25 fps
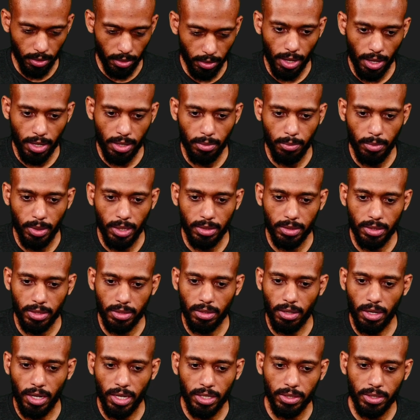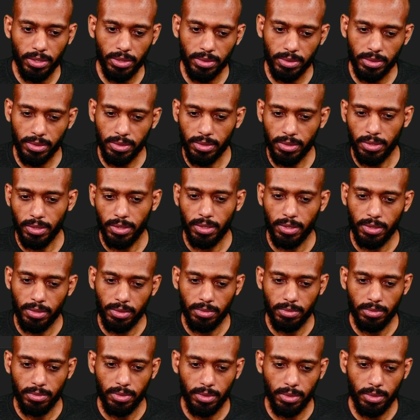Animated icon.
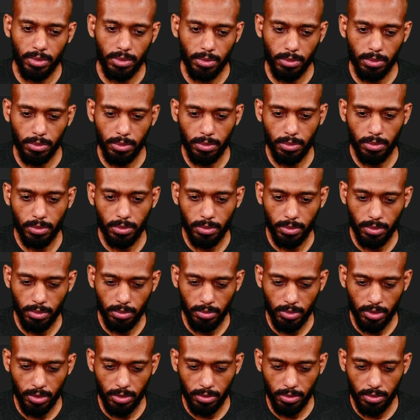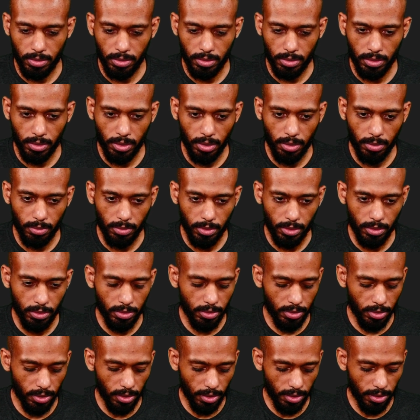I'm not
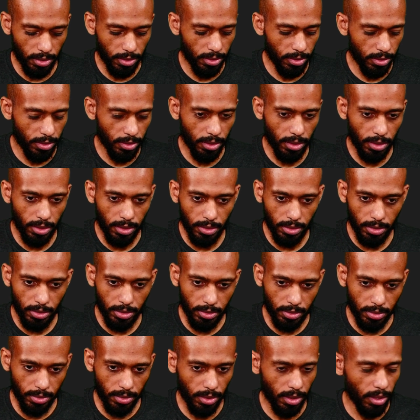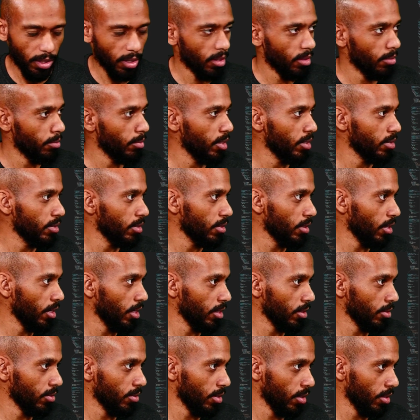icon, animated
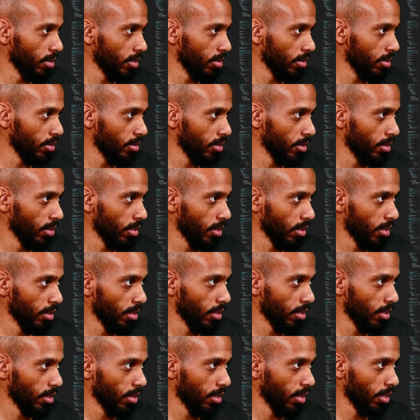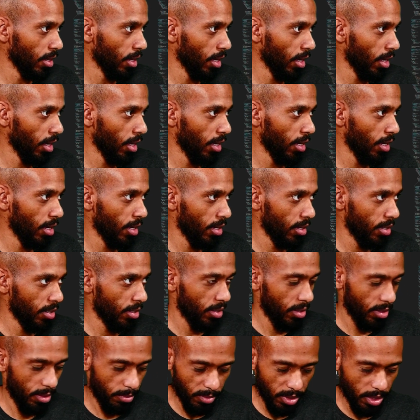icon again.
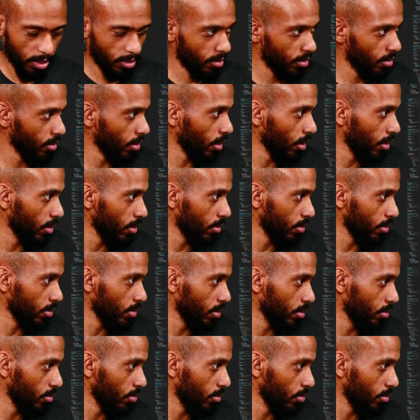Animated icon, if